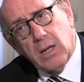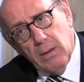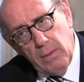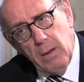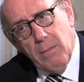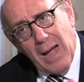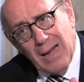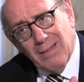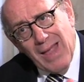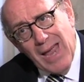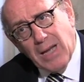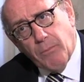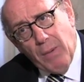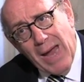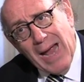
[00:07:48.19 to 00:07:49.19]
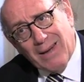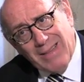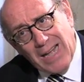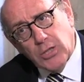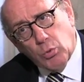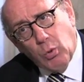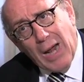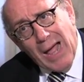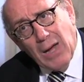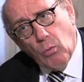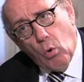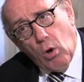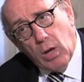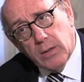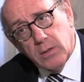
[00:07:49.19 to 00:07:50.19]
Give me my leg back. That's what
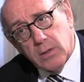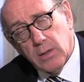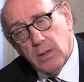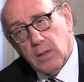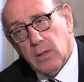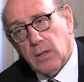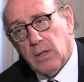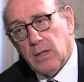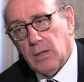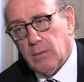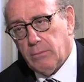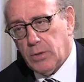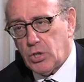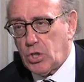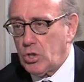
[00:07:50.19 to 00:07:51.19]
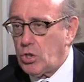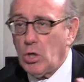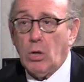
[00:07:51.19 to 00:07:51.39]
I want." Mr.